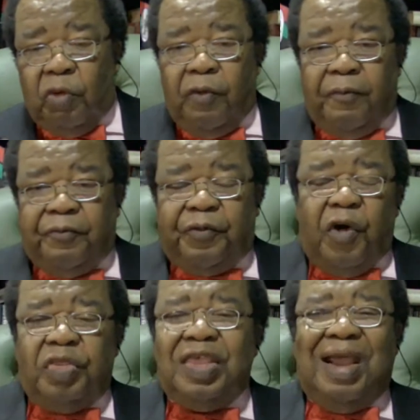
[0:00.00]
to
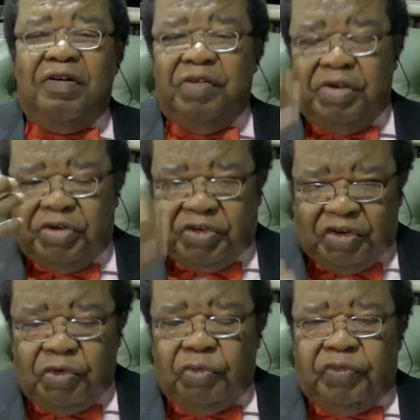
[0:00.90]
further
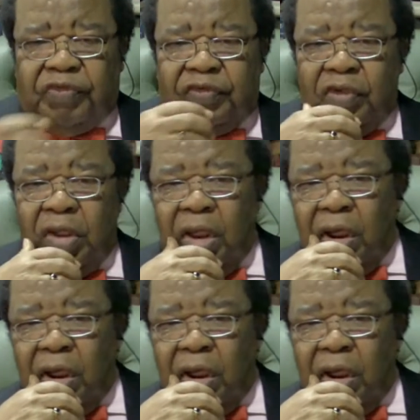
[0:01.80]
reduce